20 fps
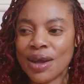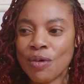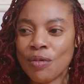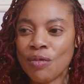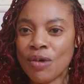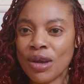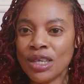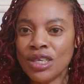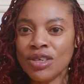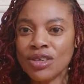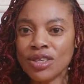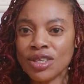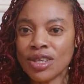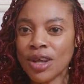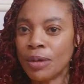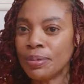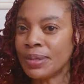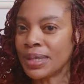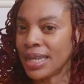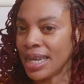when you
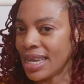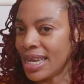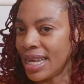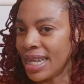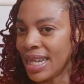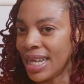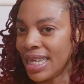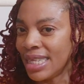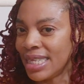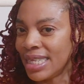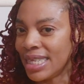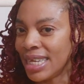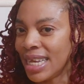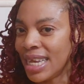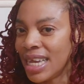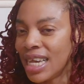stop taking it,